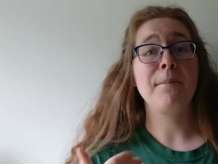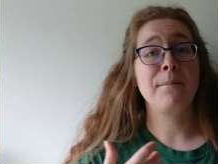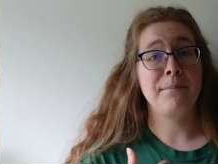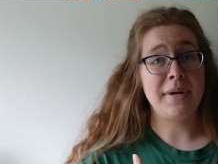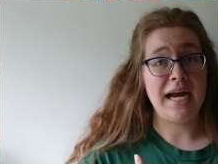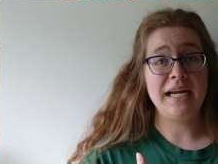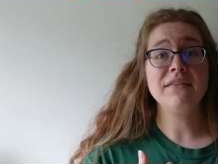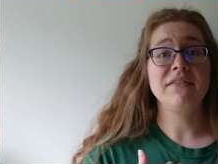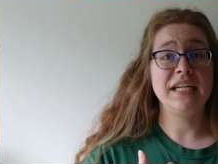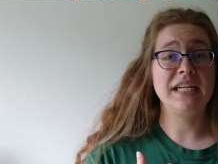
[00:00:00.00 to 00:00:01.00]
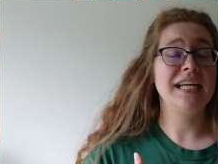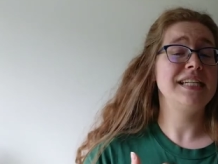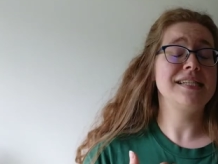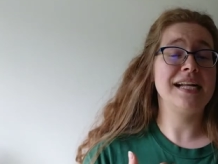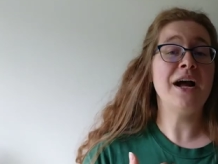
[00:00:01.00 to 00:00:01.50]
My feet, it
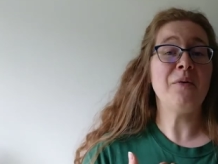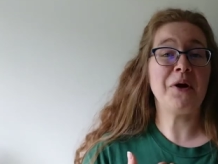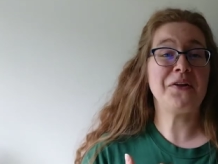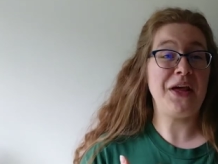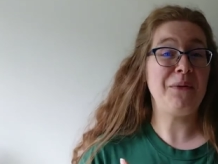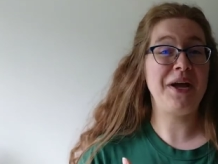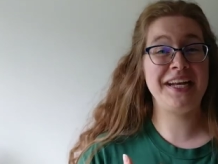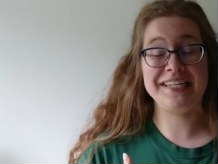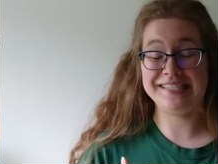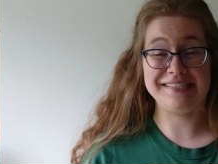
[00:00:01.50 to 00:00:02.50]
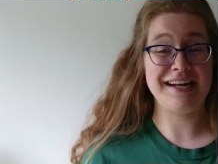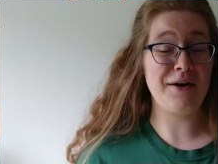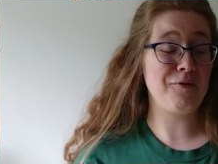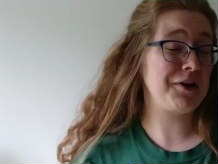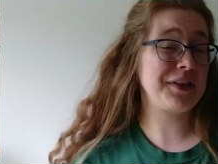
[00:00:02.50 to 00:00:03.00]
does not work that way, and it does
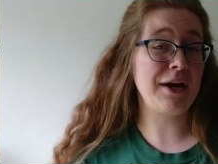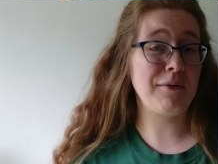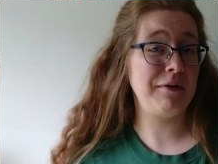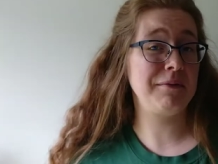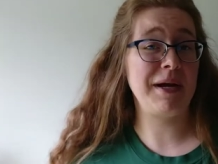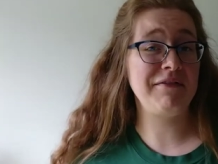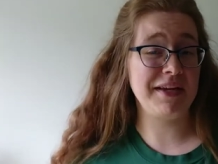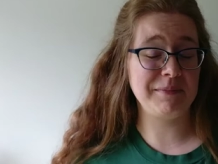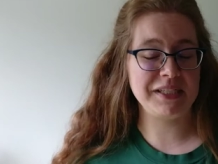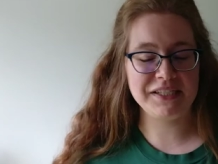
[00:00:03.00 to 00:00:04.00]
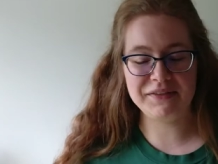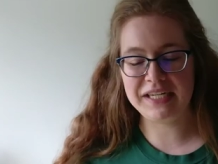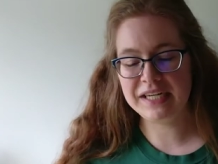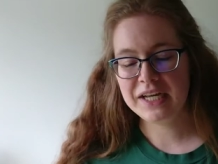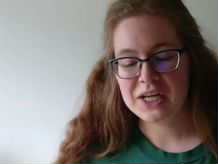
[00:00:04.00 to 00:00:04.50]
not work that way with my family's
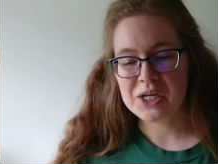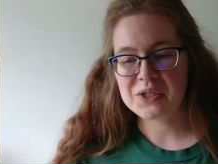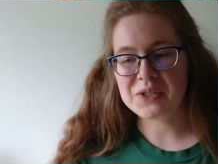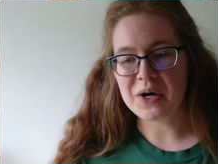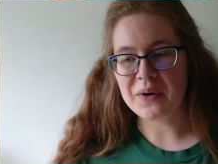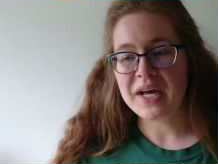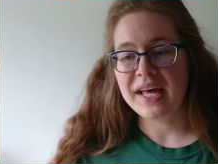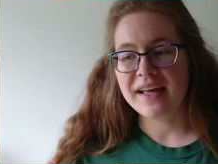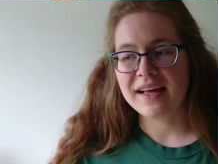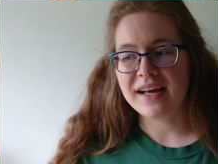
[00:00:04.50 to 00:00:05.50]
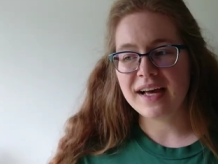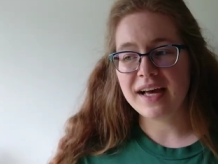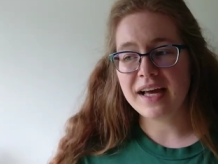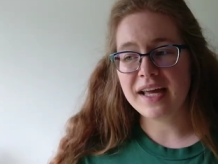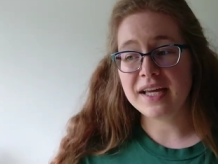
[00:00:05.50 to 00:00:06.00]
feet. So
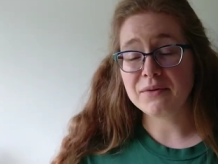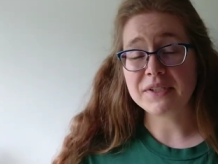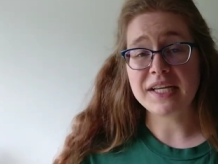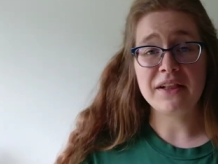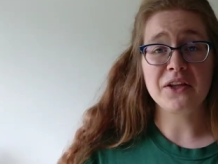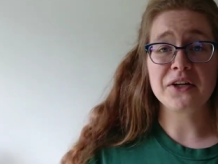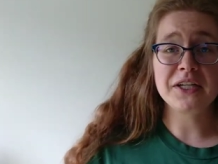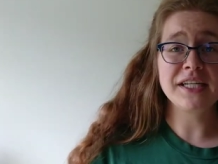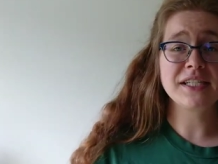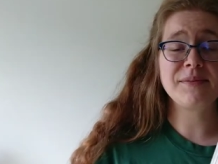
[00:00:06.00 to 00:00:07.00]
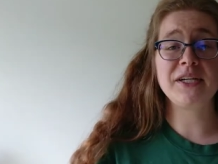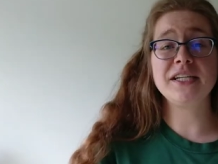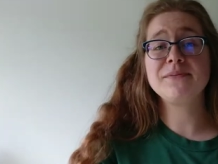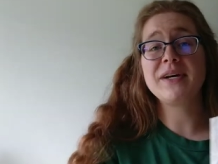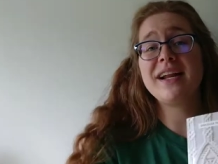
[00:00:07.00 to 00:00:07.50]
it was a learning
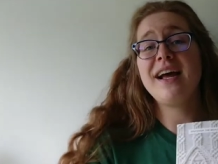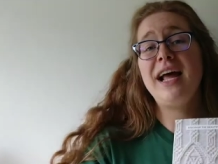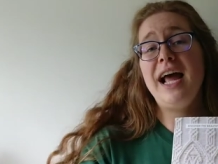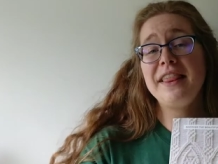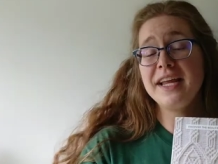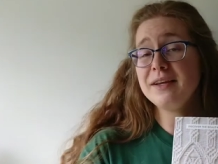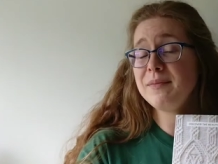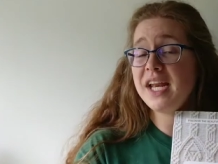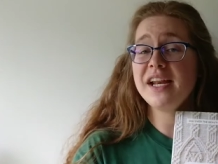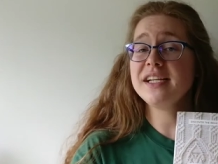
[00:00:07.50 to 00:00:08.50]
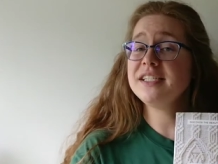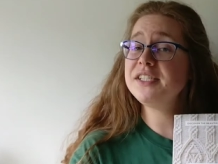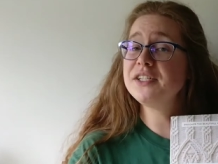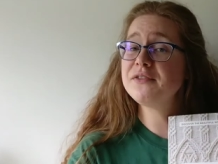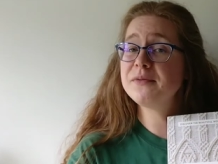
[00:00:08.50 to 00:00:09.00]
experience, but I think it made it
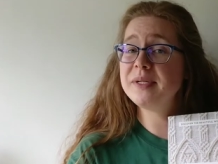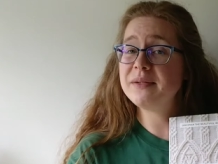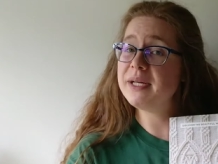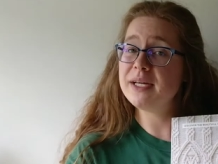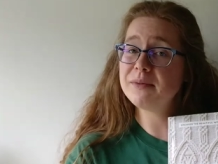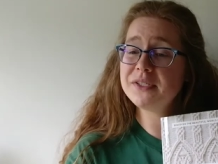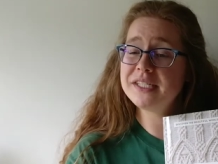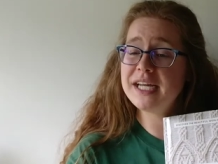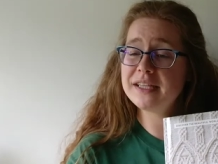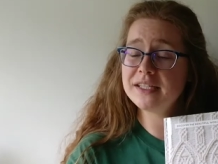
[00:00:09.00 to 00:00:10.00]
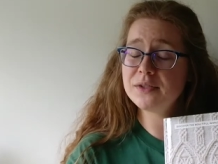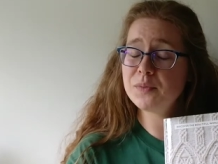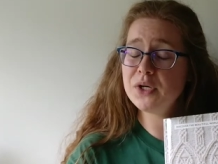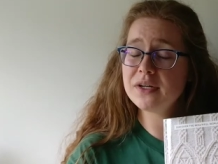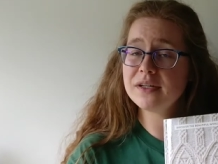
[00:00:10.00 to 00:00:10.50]
easier for me to be able to take this
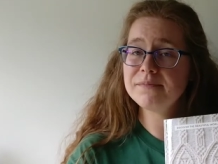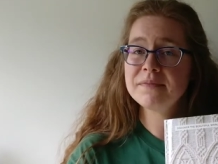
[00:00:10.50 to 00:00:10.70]
book.